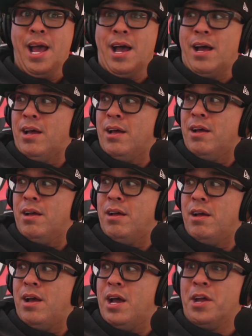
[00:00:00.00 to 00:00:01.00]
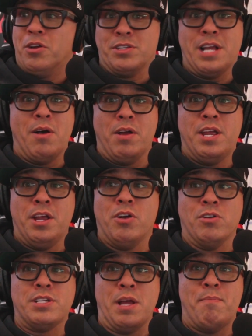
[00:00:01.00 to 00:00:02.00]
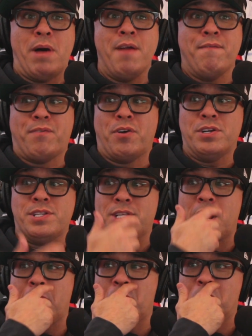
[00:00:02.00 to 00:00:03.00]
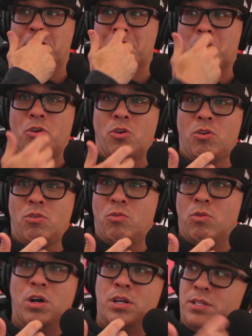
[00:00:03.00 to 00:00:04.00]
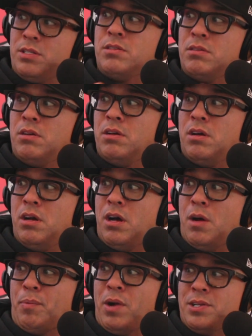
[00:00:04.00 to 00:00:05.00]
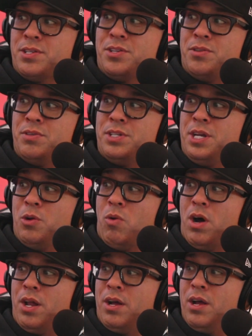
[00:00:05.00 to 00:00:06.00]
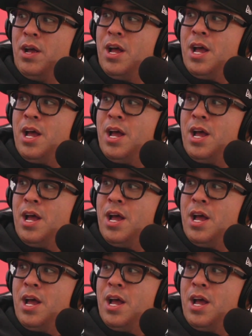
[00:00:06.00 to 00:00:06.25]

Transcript: Yeah. And he goes, and my first time with a girl was a prostitute in Tijuana.